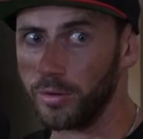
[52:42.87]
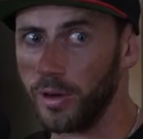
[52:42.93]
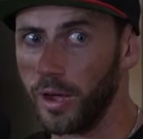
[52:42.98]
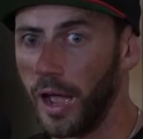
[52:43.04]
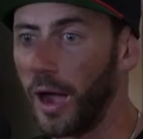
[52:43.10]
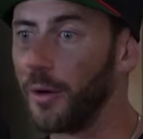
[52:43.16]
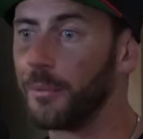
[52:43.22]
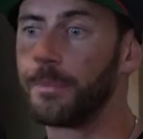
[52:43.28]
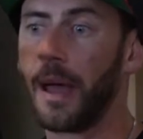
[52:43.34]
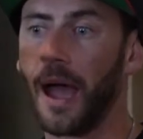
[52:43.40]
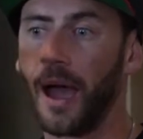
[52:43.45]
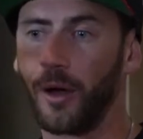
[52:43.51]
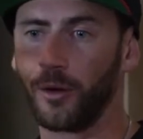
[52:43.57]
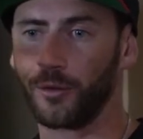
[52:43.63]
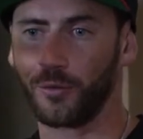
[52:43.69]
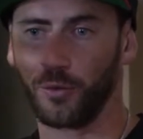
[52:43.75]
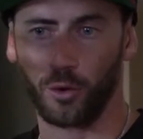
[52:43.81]
how
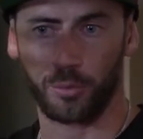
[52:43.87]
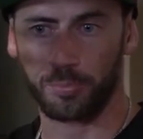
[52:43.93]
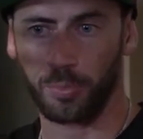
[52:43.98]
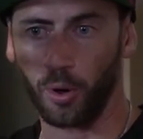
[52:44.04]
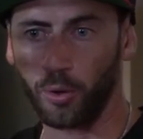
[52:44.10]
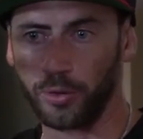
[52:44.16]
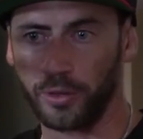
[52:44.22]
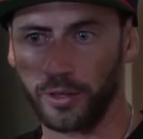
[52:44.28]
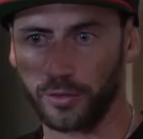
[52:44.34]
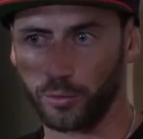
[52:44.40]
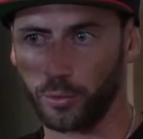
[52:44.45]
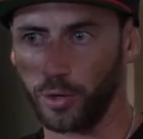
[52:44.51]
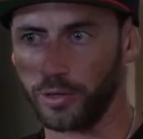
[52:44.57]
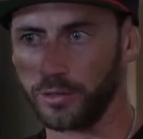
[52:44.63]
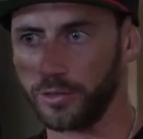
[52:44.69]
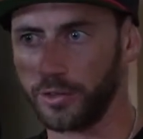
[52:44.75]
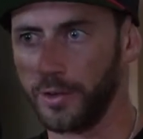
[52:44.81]
powerful and potent this
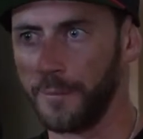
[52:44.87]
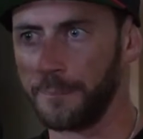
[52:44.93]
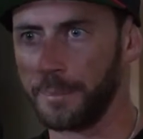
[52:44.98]
was.